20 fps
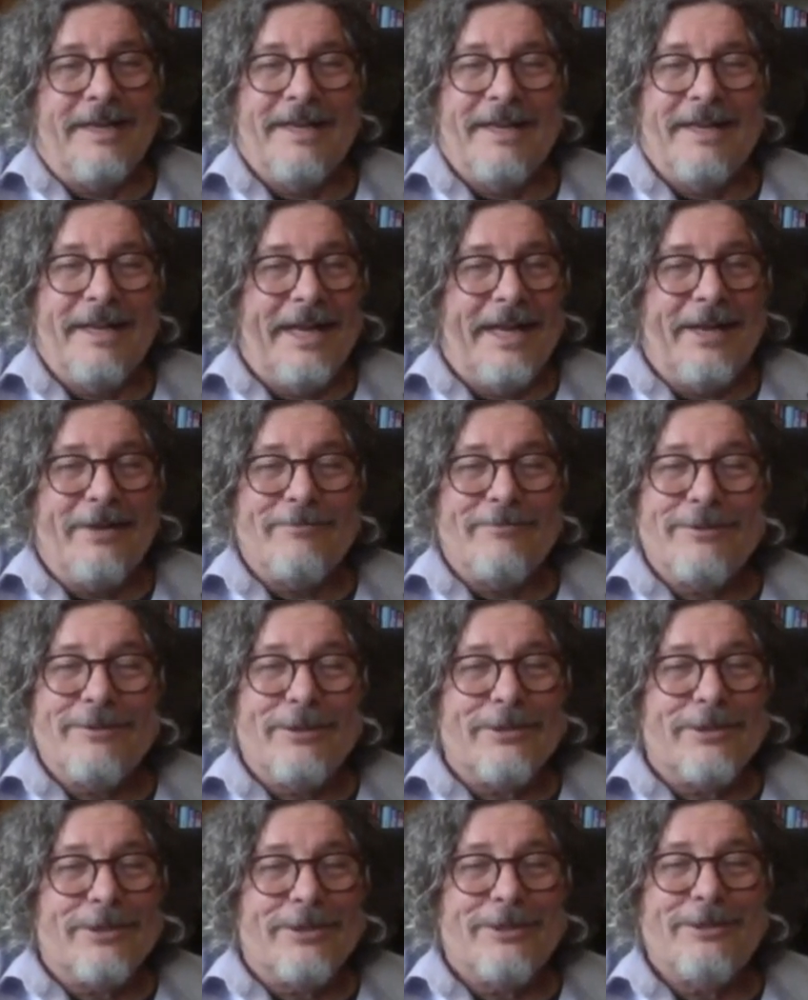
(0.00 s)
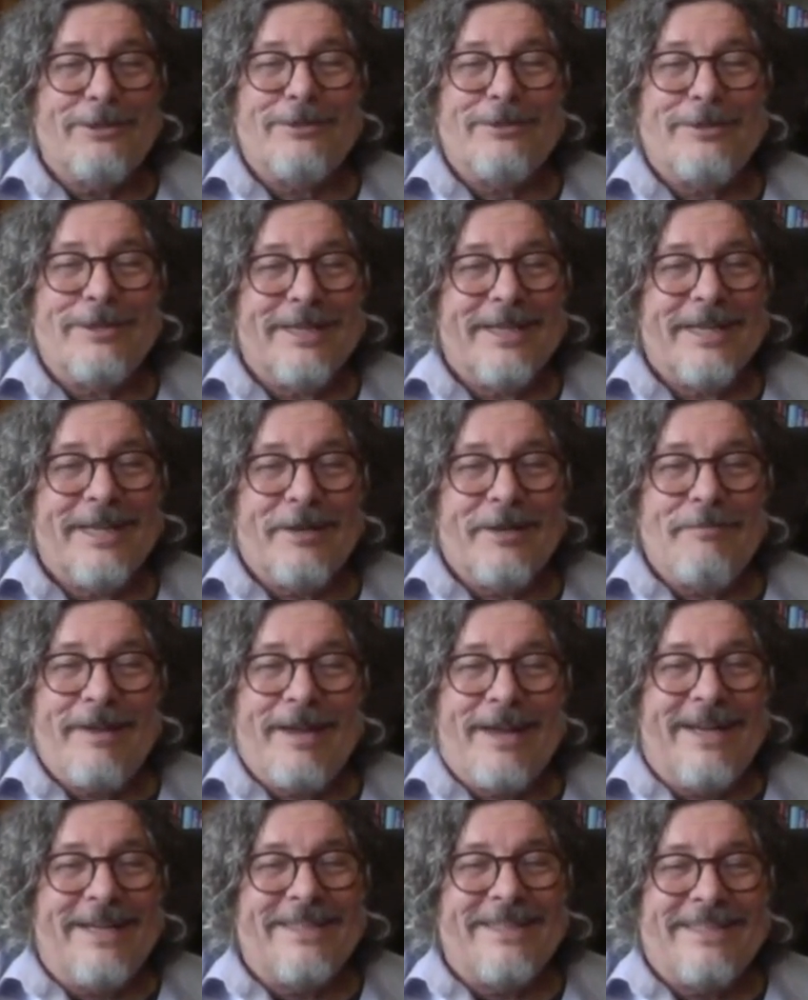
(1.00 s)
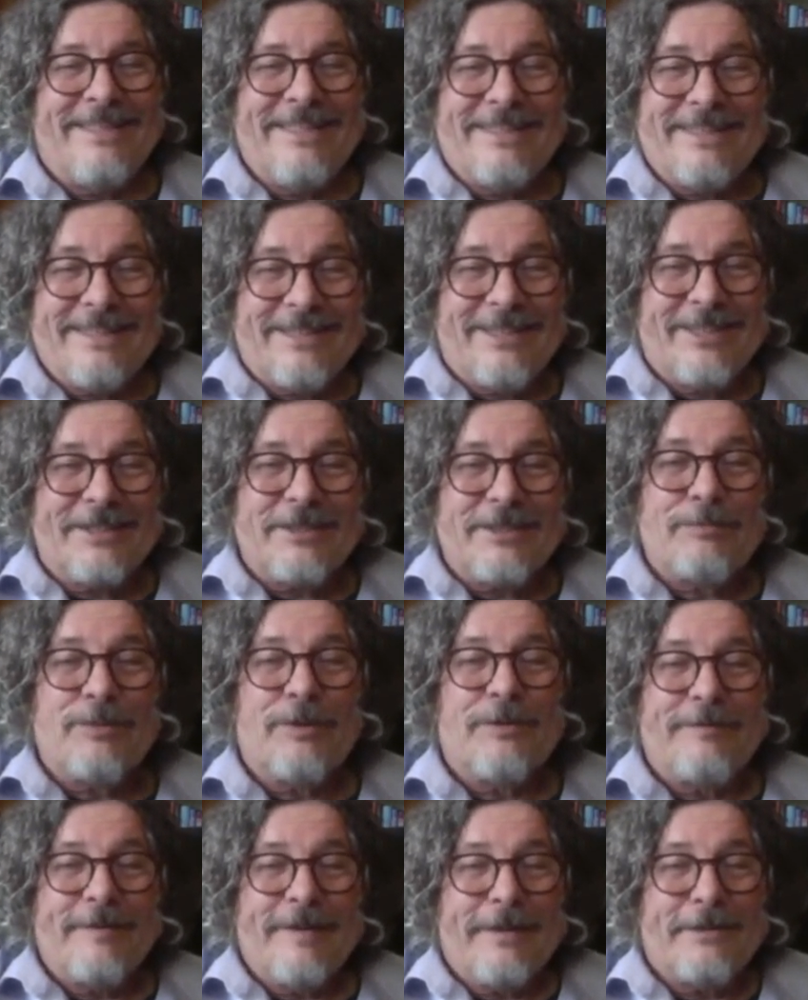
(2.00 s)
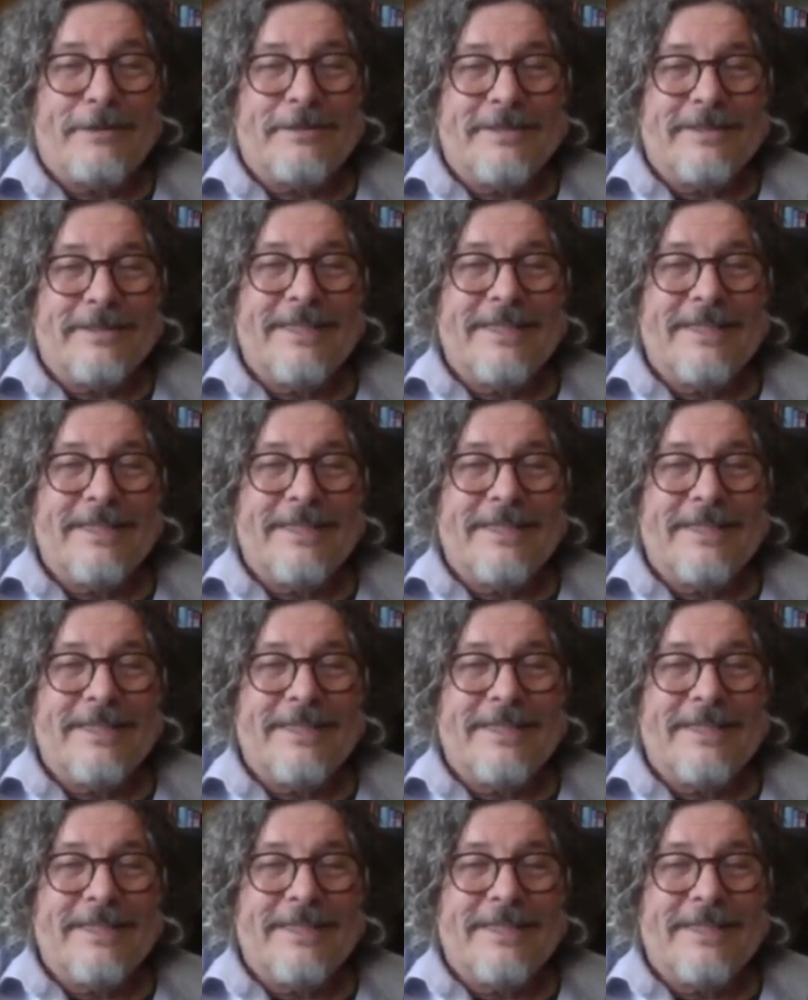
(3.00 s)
I have no clue, because it's just profound.